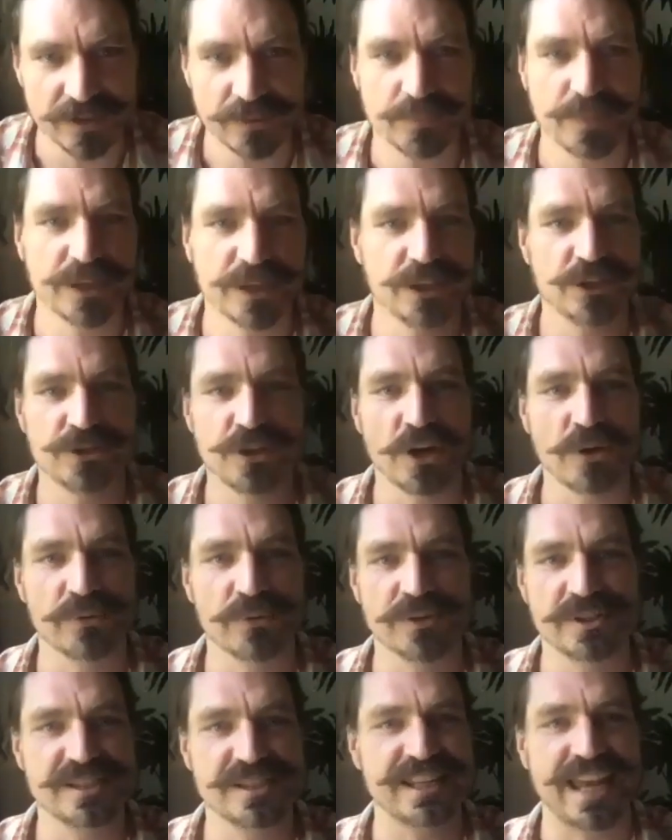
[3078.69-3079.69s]
but you
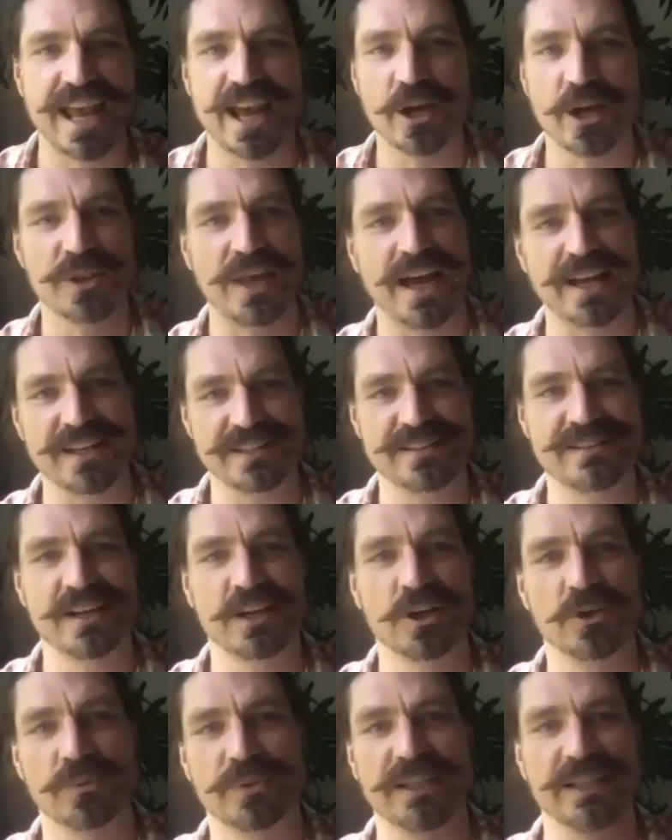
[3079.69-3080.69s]
don't scale that
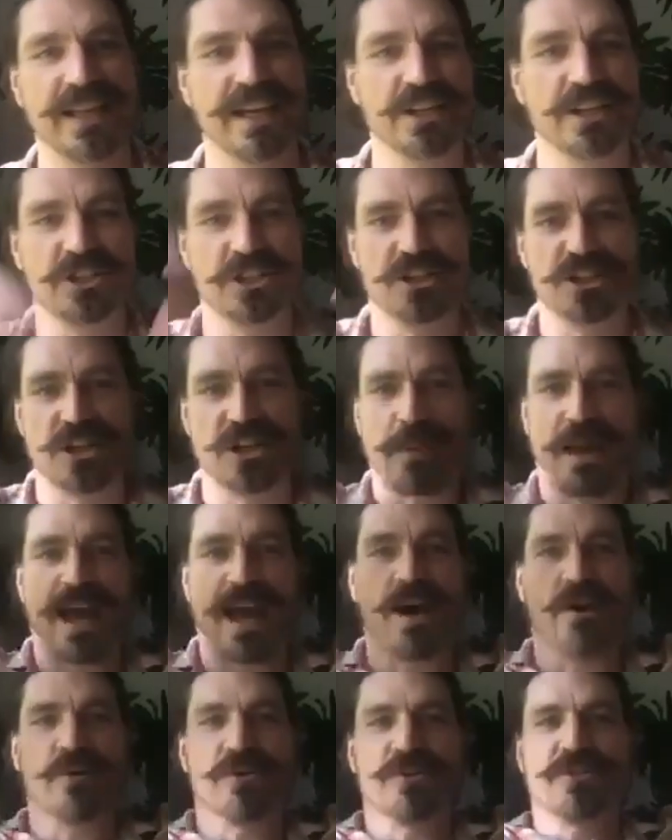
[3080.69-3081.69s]
single relationship
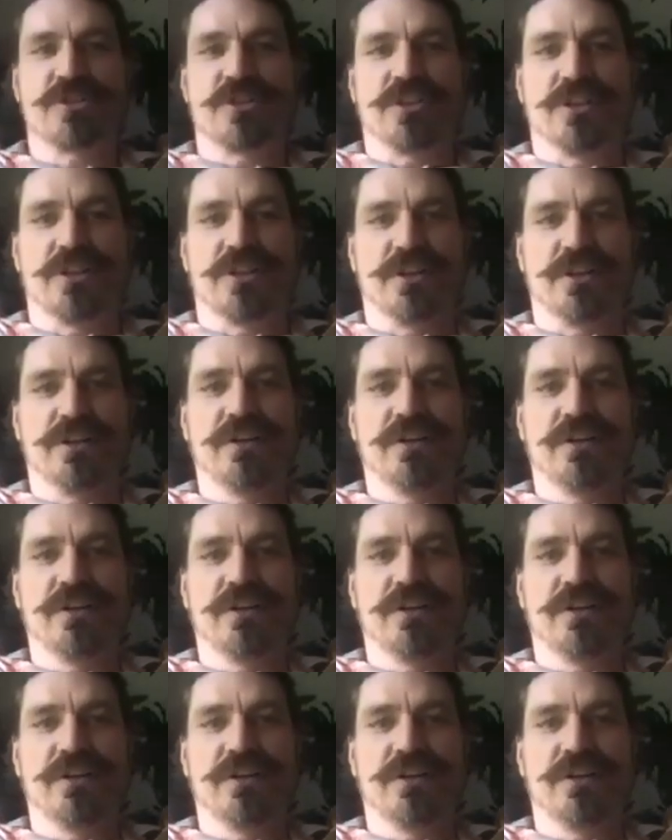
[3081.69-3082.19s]
out to the